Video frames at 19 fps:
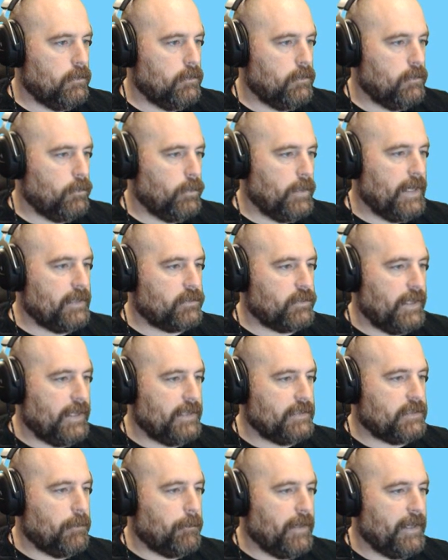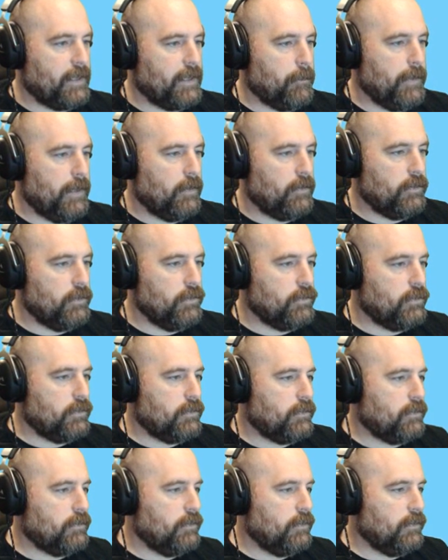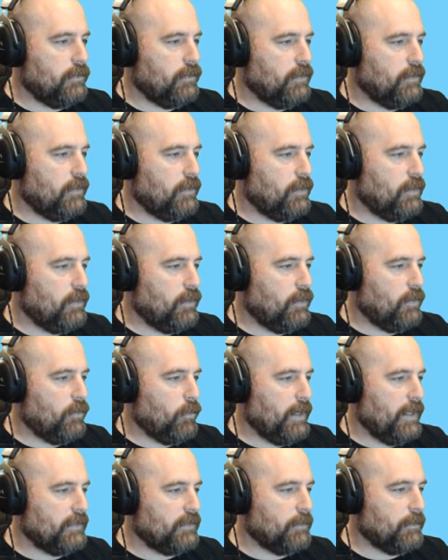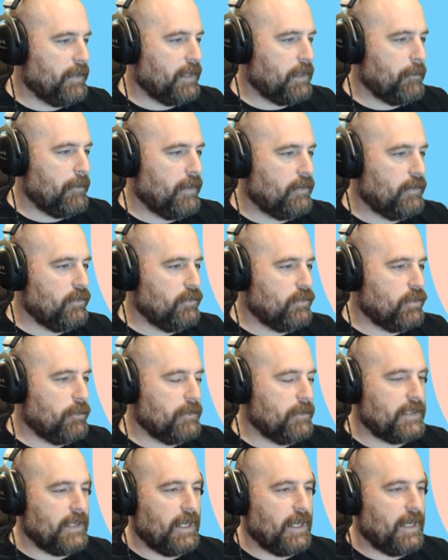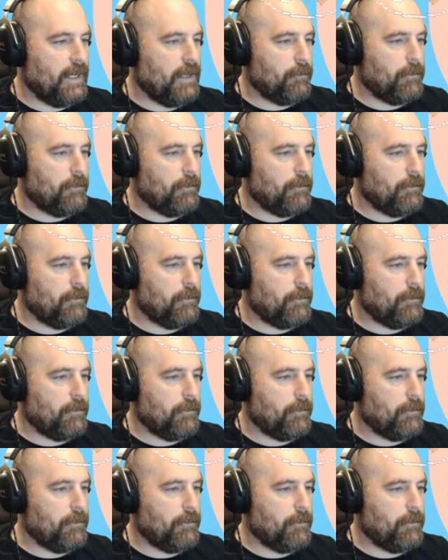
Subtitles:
We actually had somebody come in on YouTube. We had somebody come in on YouTube and say hi,